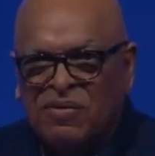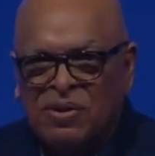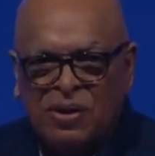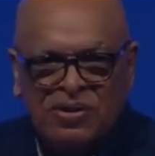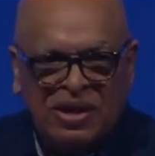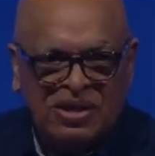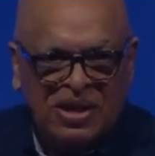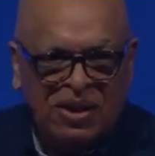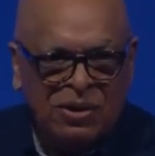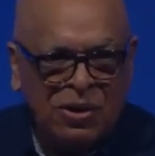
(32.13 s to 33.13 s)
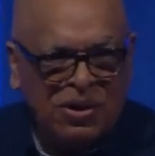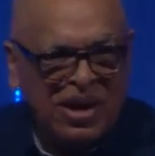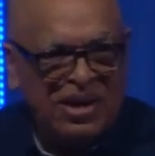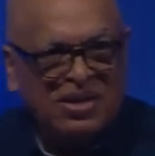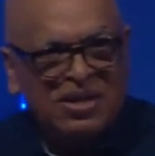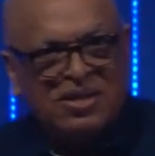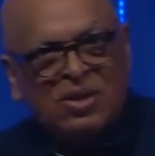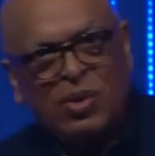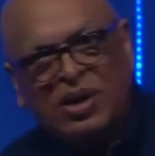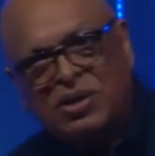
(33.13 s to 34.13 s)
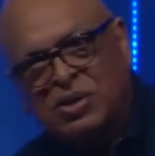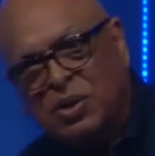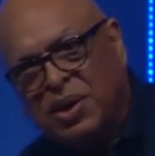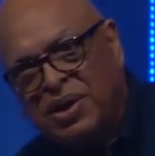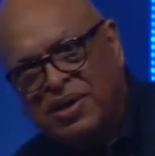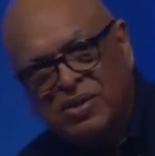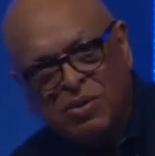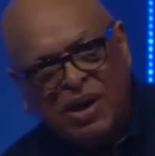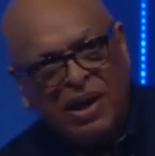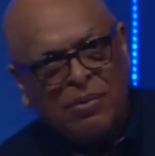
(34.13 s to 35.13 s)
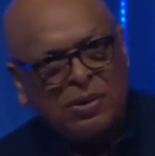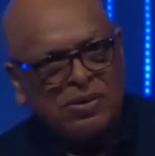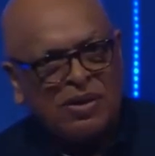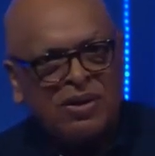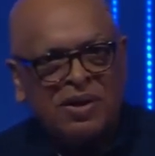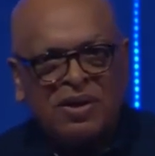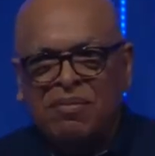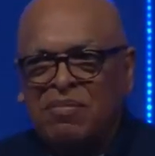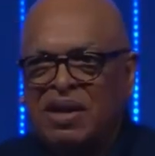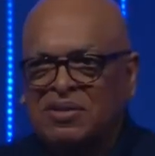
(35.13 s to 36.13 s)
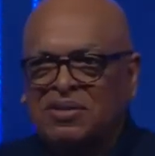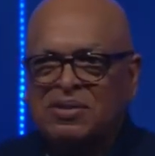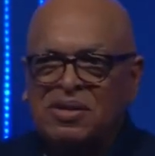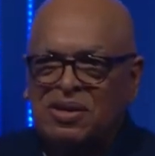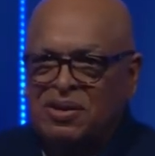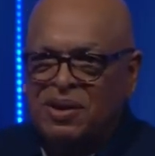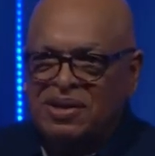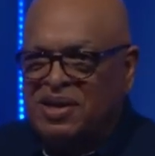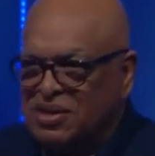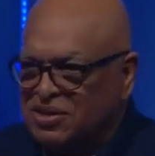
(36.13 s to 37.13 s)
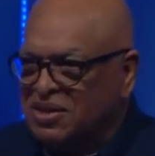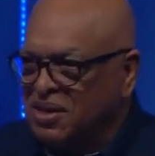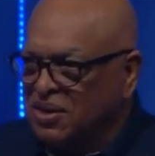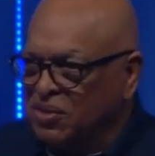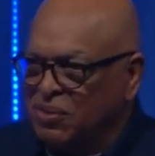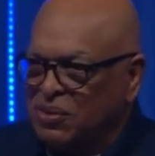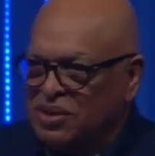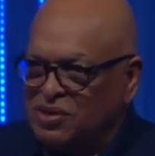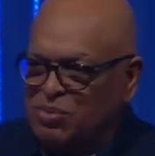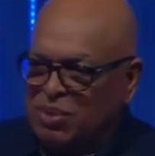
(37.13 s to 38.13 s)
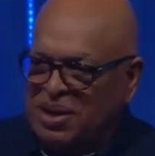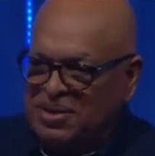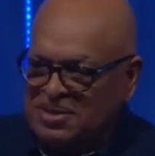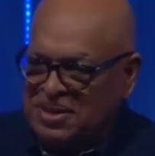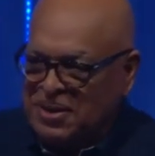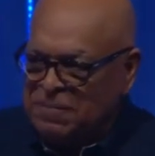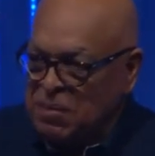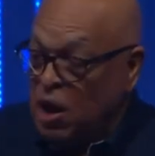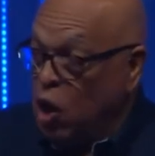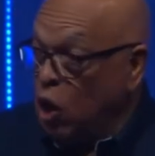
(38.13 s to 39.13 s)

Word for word: for those at the other locations, what a joy it is to be able to minister to you at least through this means here.